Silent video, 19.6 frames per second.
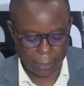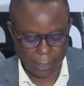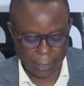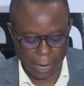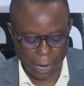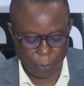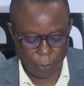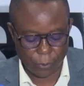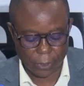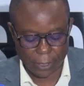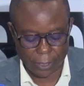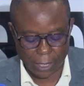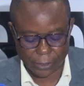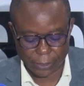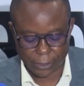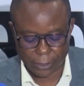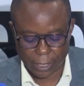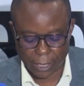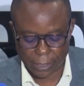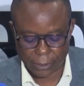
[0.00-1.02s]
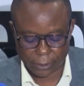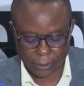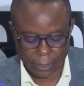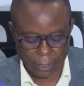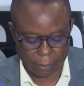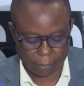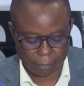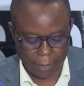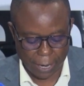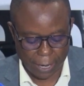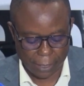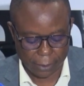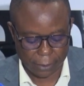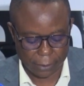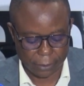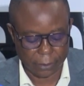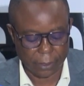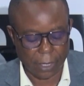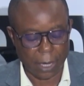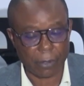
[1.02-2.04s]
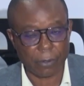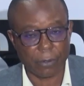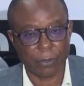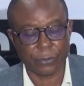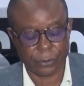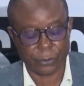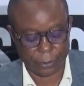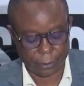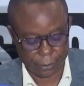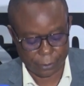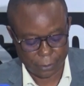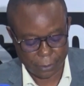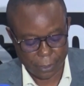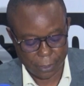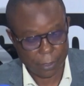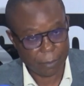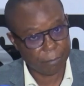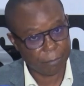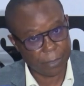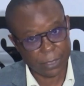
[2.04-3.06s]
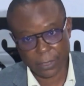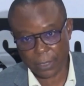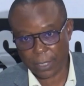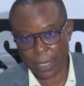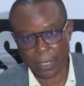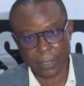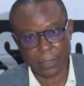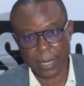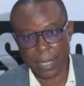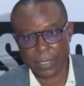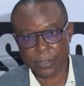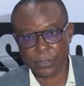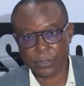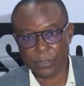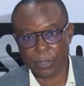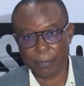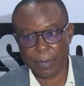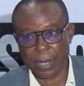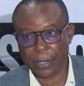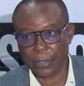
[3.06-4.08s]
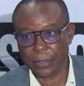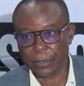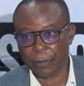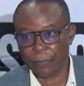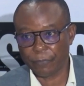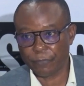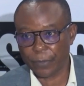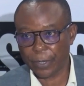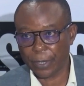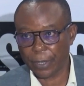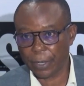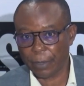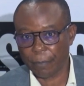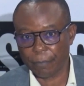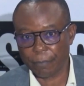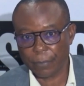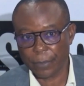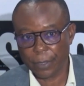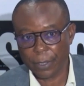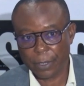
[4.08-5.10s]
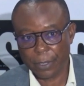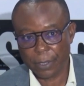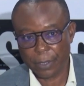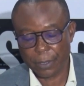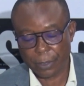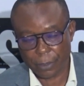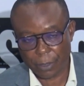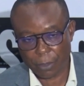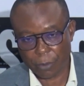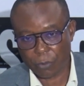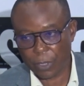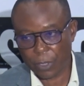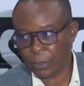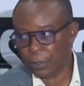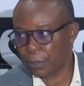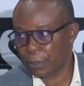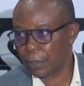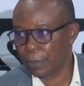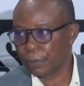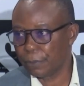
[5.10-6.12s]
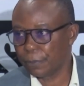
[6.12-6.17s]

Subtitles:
how will Nigerians take back their country? Basically, that's the summary of your question.